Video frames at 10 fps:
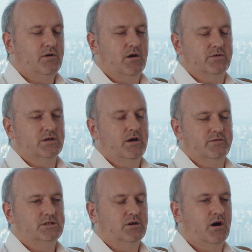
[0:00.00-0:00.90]
Over
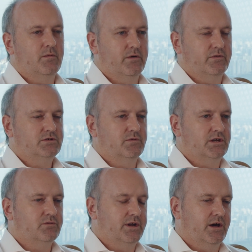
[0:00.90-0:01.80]
time, over the
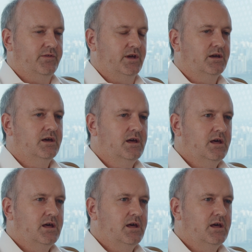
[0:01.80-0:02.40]
2020, I think